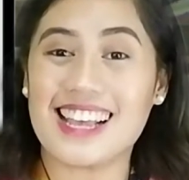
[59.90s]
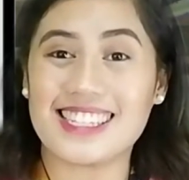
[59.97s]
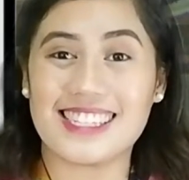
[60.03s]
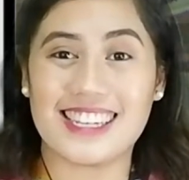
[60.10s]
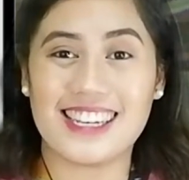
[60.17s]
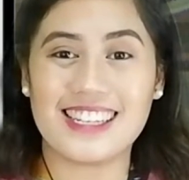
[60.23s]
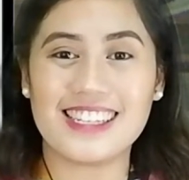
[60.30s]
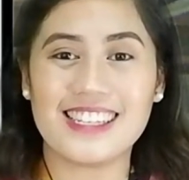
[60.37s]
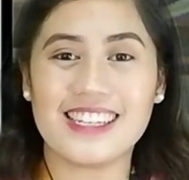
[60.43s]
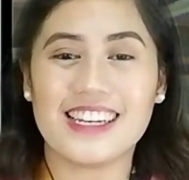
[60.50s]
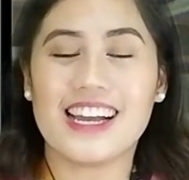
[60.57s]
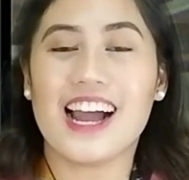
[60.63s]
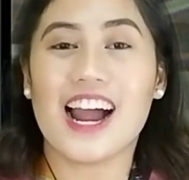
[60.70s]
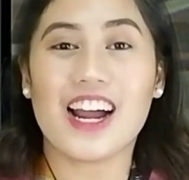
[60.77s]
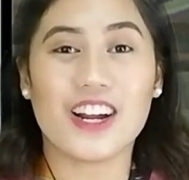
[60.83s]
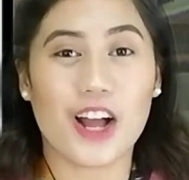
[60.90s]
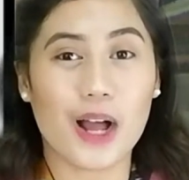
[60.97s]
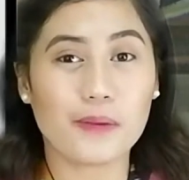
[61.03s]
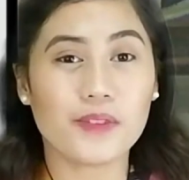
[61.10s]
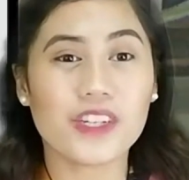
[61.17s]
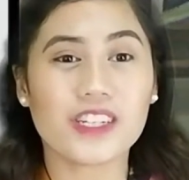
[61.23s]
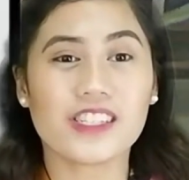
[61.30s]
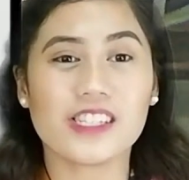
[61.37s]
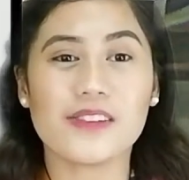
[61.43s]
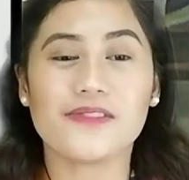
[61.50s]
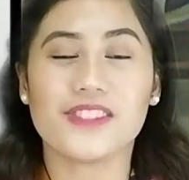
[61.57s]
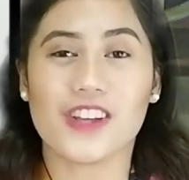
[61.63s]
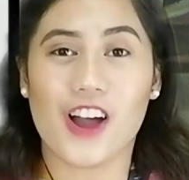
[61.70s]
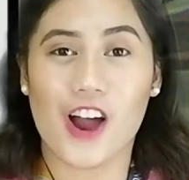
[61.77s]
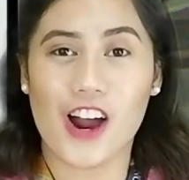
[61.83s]
lesson, our
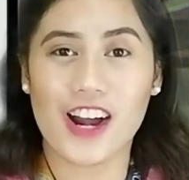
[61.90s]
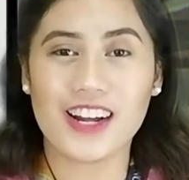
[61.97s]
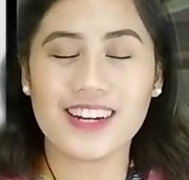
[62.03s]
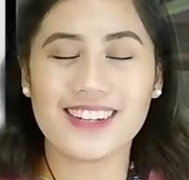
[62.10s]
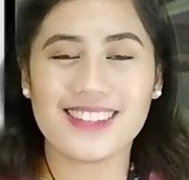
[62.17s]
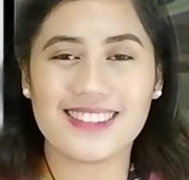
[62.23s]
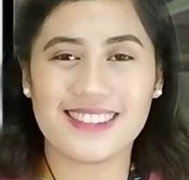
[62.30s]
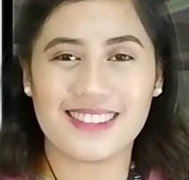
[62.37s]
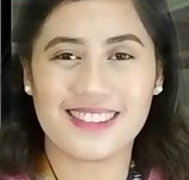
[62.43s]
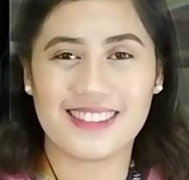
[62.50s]
objectives are: